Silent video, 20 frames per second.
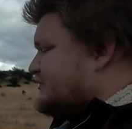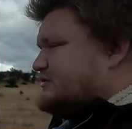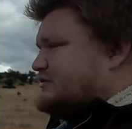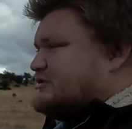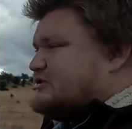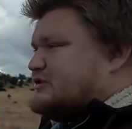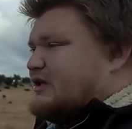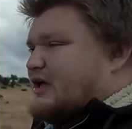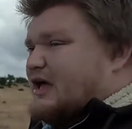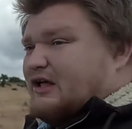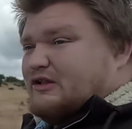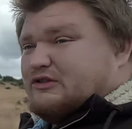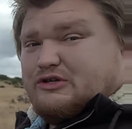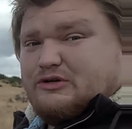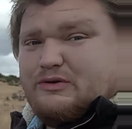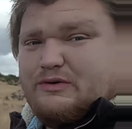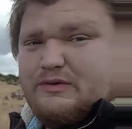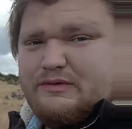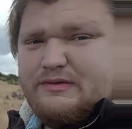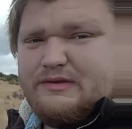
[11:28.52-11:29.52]
I'll
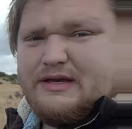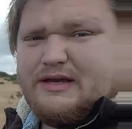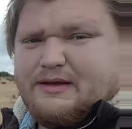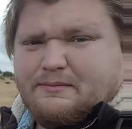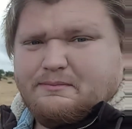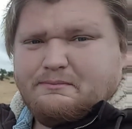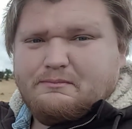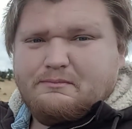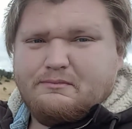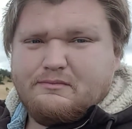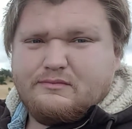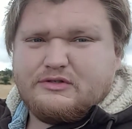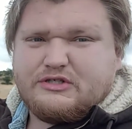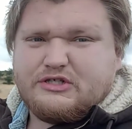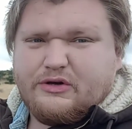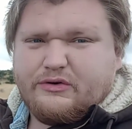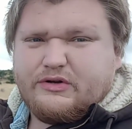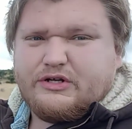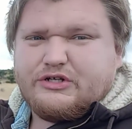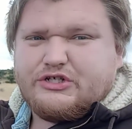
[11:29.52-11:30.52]
do the
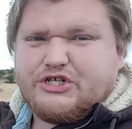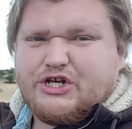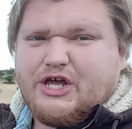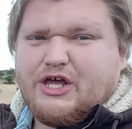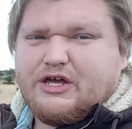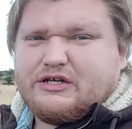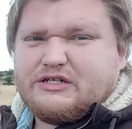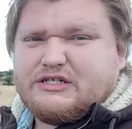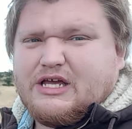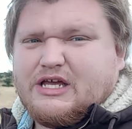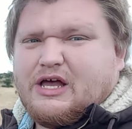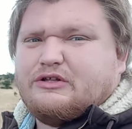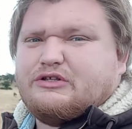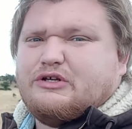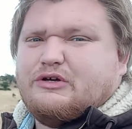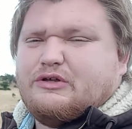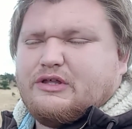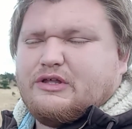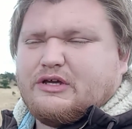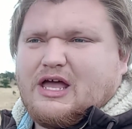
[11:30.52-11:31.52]
soda jugs, I'll do
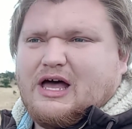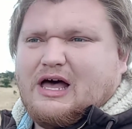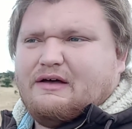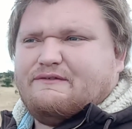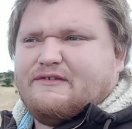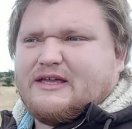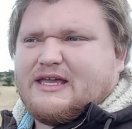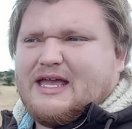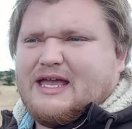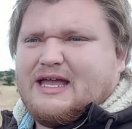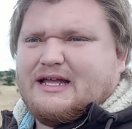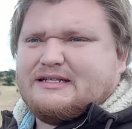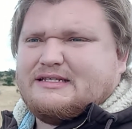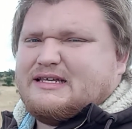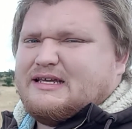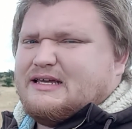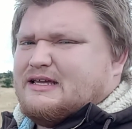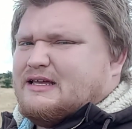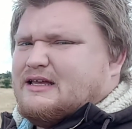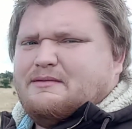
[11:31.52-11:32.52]
the coffee cans,
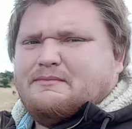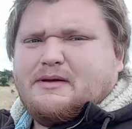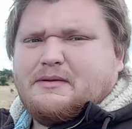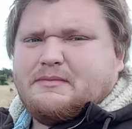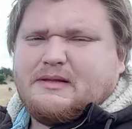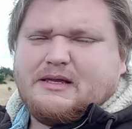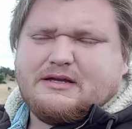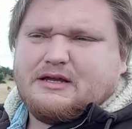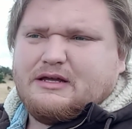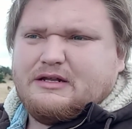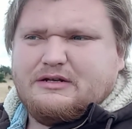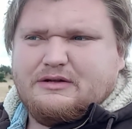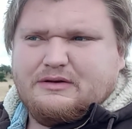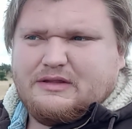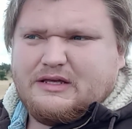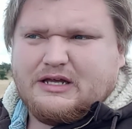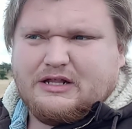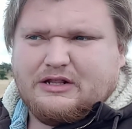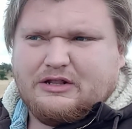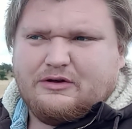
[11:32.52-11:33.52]
but I'm not going to do the
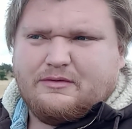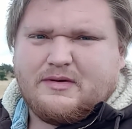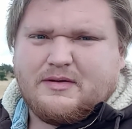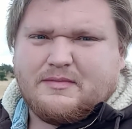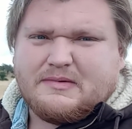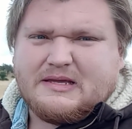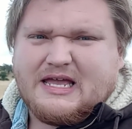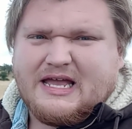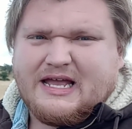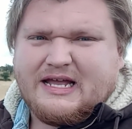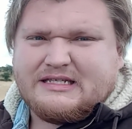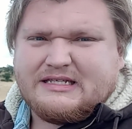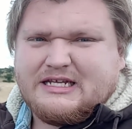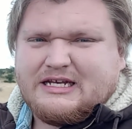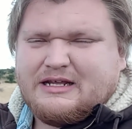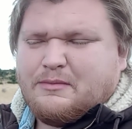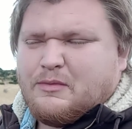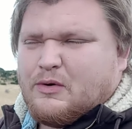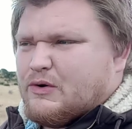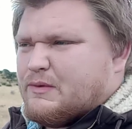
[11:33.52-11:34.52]
aluminum cans
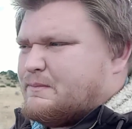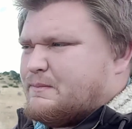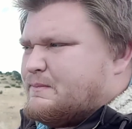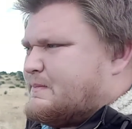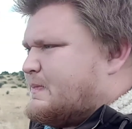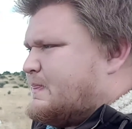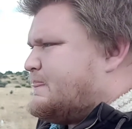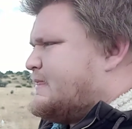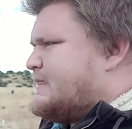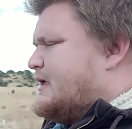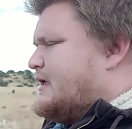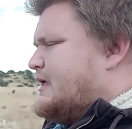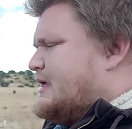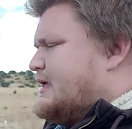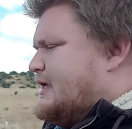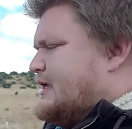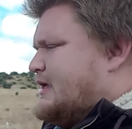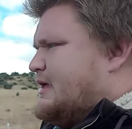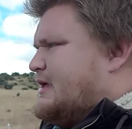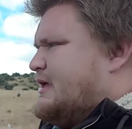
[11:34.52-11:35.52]
anymore.
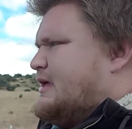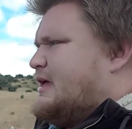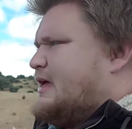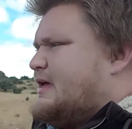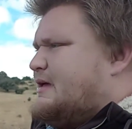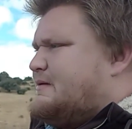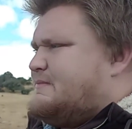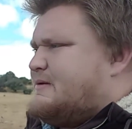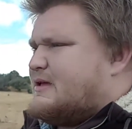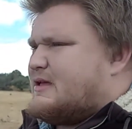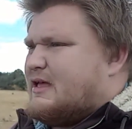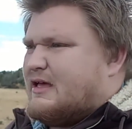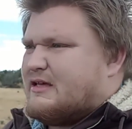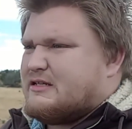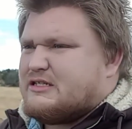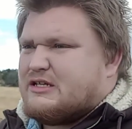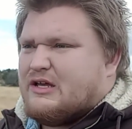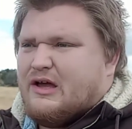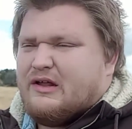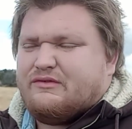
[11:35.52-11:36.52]
Because,
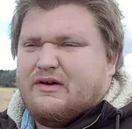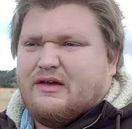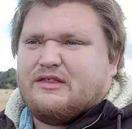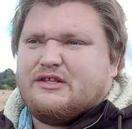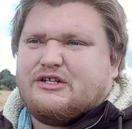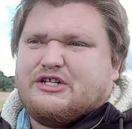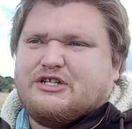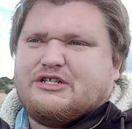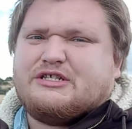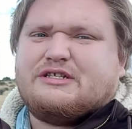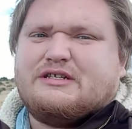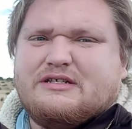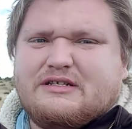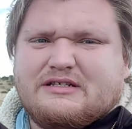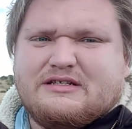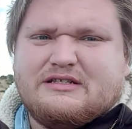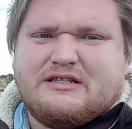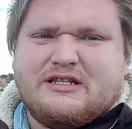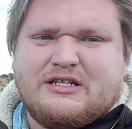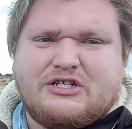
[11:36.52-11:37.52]
you know, I'd rather just
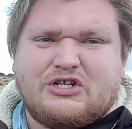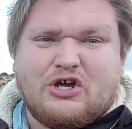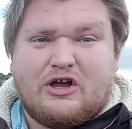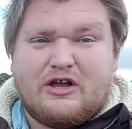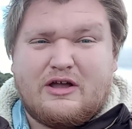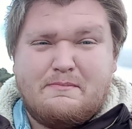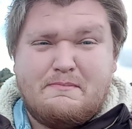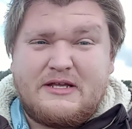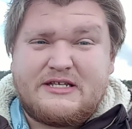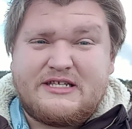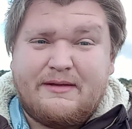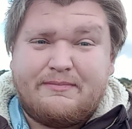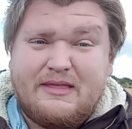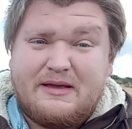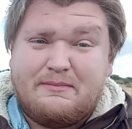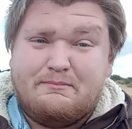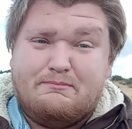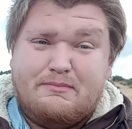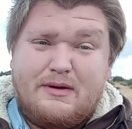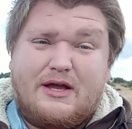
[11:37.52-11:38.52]
the target be something
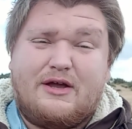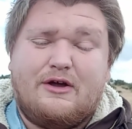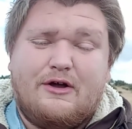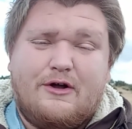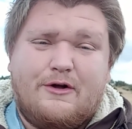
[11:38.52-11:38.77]
bigger